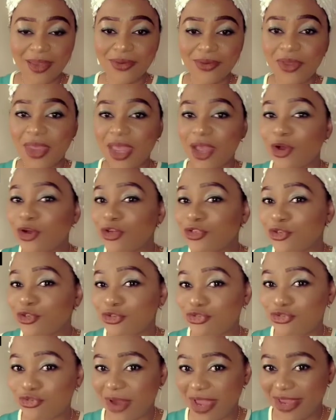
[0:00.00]
You can also
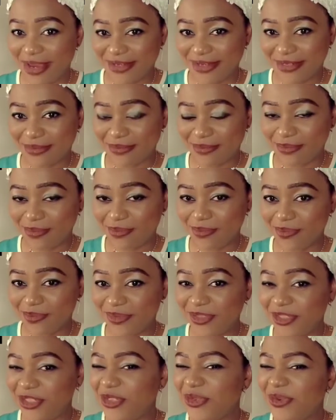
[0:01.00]
try it.
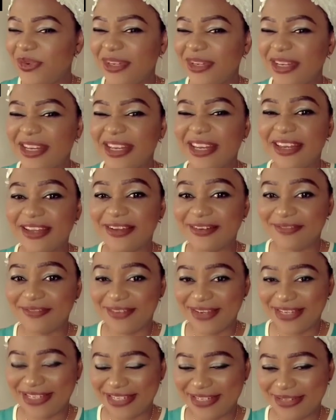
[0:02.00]
You will love
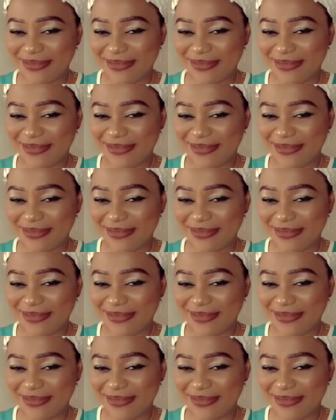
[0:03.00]
it.